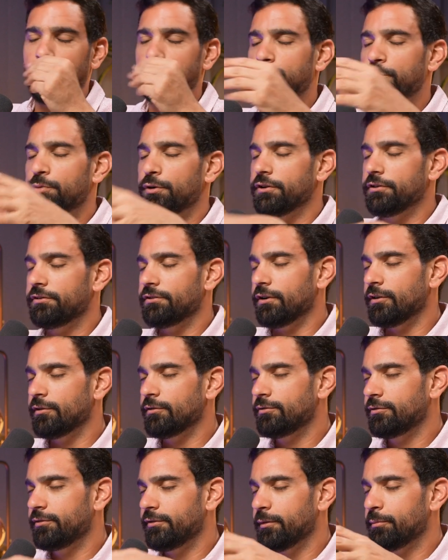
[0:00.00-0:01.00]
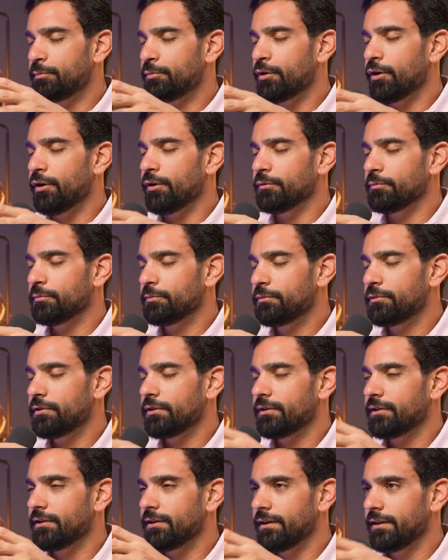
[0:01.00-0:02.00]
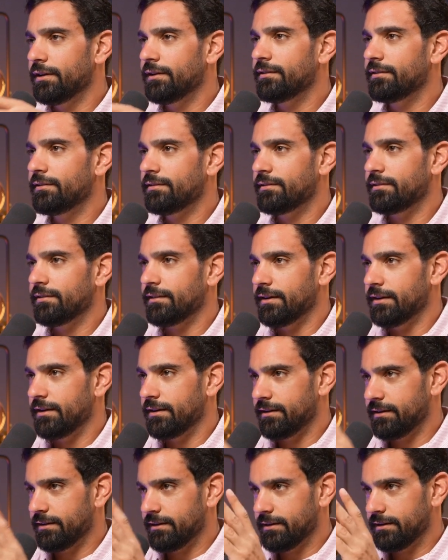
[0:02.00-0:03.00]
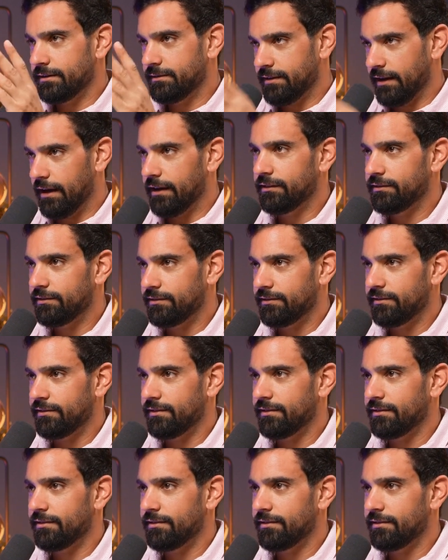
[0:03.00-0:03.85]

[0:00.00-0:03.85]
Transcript: output of the prompt is a text,